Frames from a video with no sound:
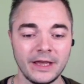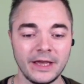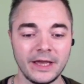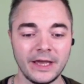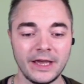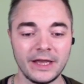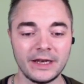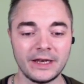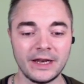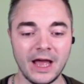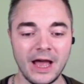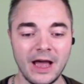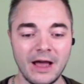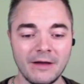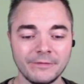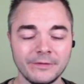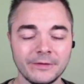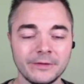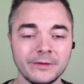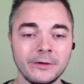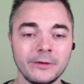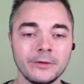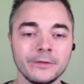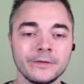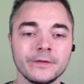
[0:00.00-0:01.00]
and
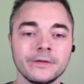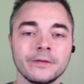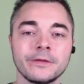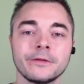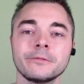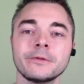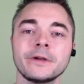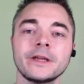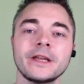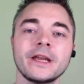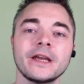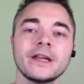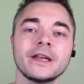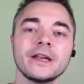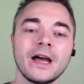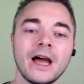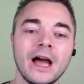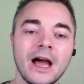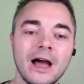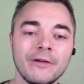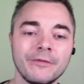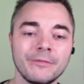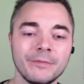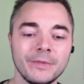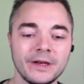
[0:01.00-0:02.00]
after those
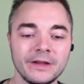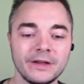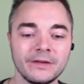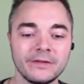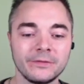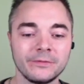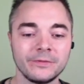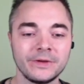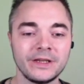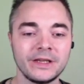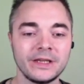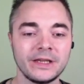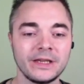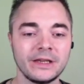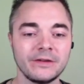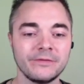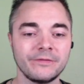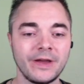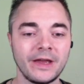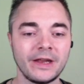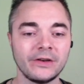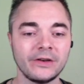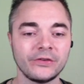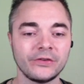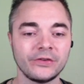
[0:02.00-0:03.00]
3.5 minutes we
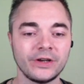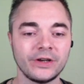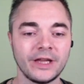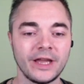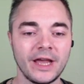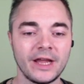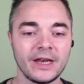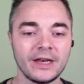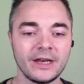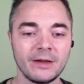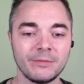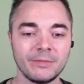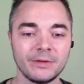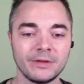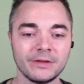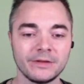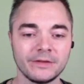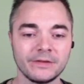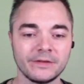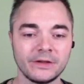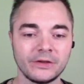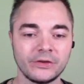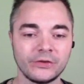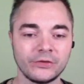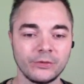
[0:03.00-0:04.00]
eventually end up in the
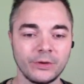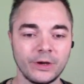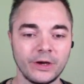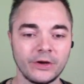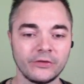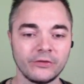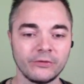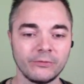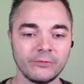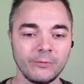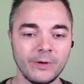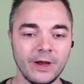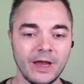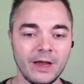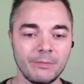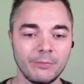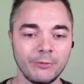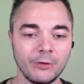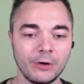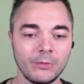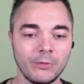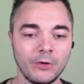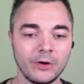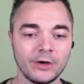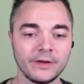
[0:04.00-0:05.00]
situation where
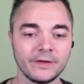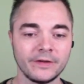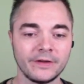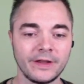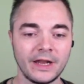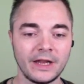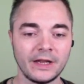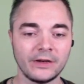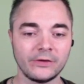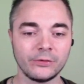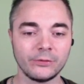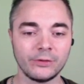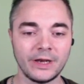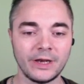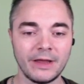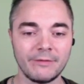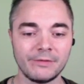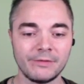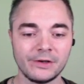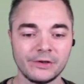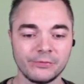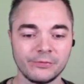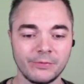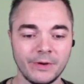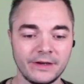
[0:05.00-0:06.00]
Bullmon is getting to
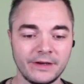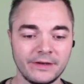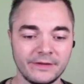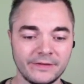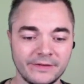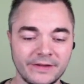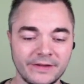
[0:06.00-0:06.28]
level 27.